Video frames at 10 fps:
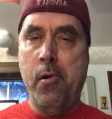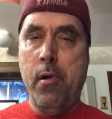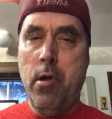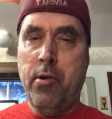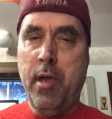
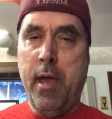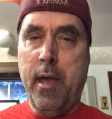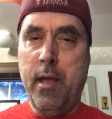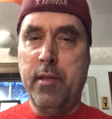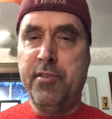
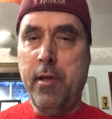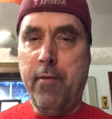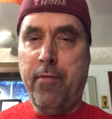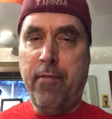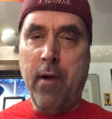Okay, it's a uh,
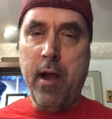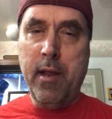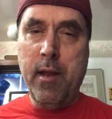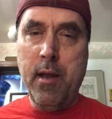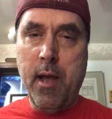
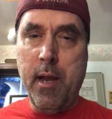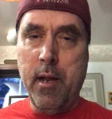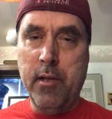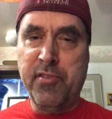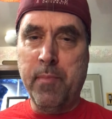Friday night.
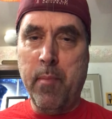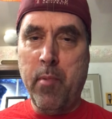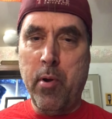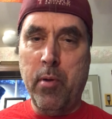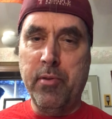It's
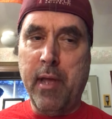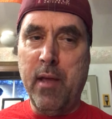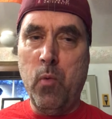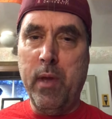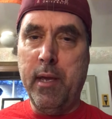Memorial Day
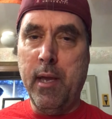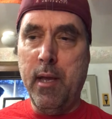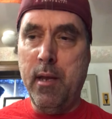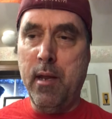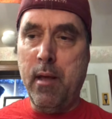
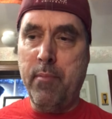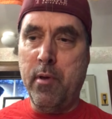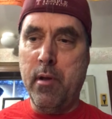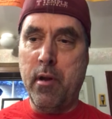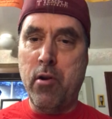weekend, and I'm
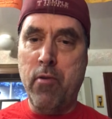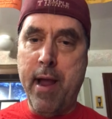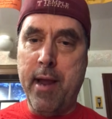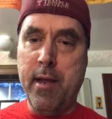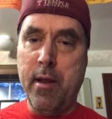gonna
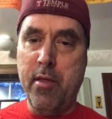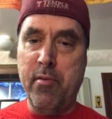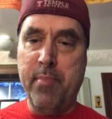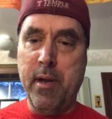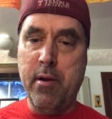crack another
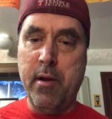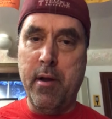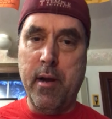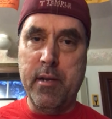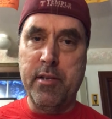beer
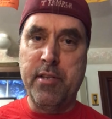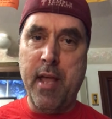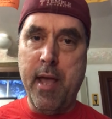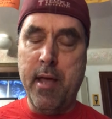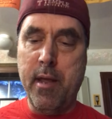here. I just
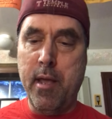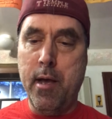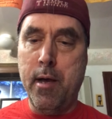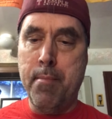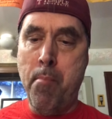had
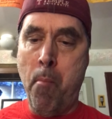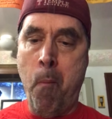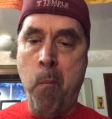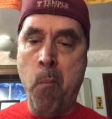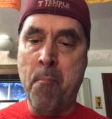a
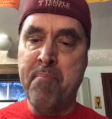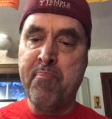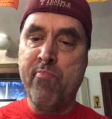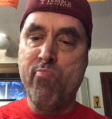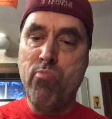um,
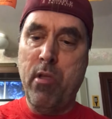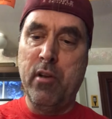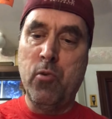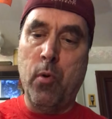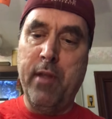a
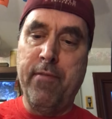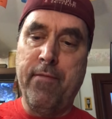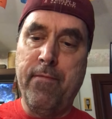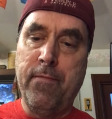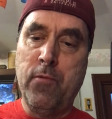20,
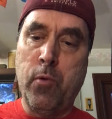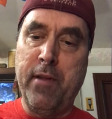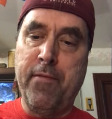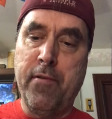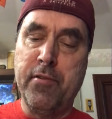
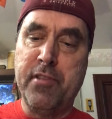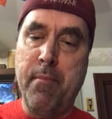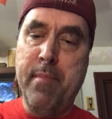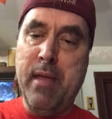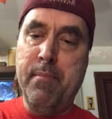21st
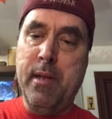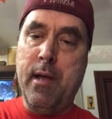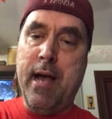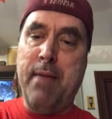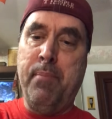Amendment
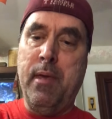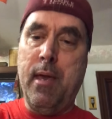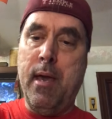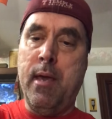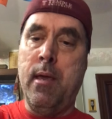
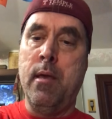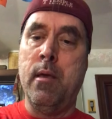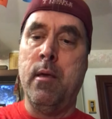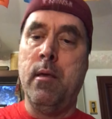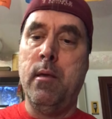IPA,
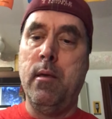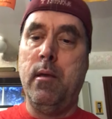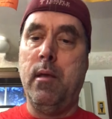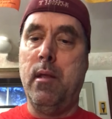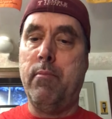
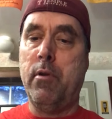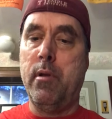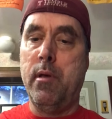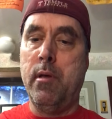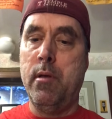and I'm
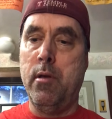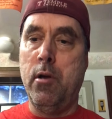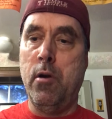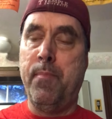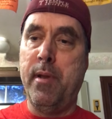gonna
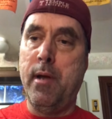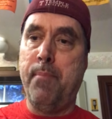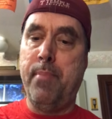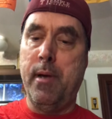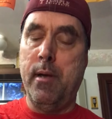open
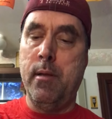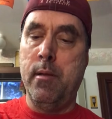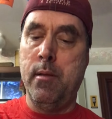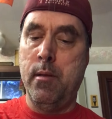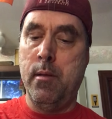up
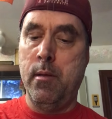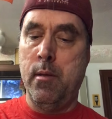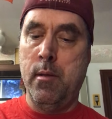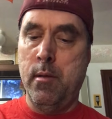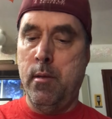a,
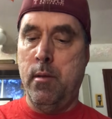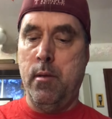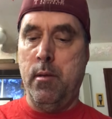uh,